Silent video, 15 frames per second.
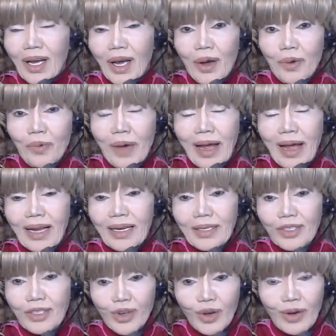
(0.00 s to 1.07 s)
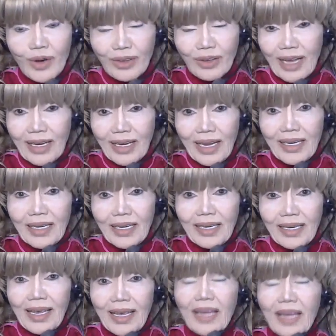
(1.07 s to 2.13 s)
Well, you know how that
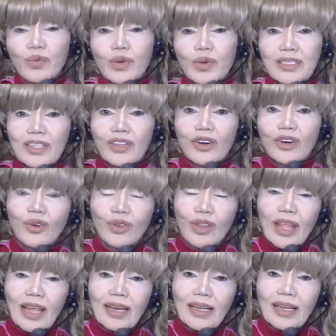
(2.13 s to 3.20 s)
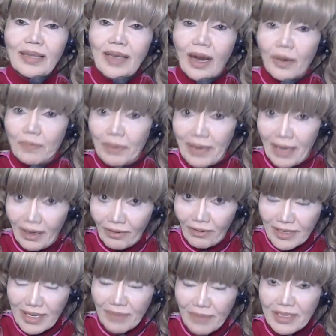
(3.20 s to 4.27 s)
ended. Ken was thrown then in the RPF
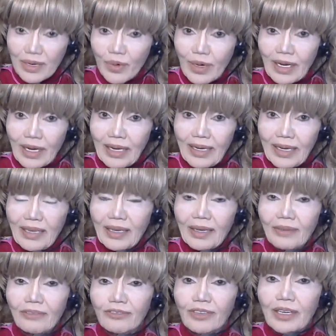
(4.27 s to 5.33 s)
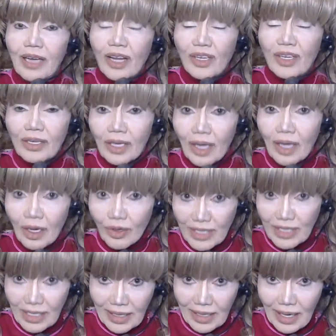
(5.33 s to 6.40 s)
subsequently for not
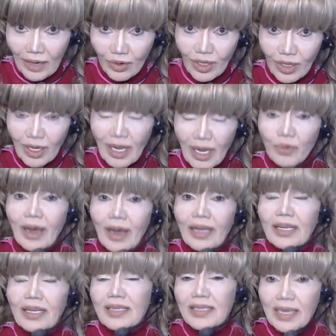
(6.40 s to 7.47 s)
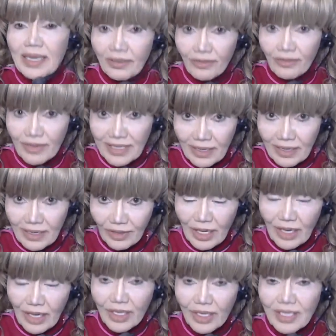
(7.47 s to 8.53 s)
closing down, where he stayed for several
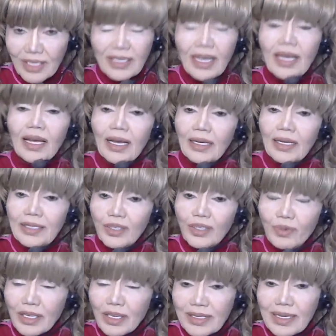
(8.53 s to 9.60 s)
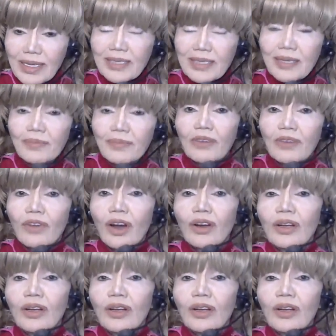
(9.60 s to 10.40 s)
years. Did you want to say something, Ron?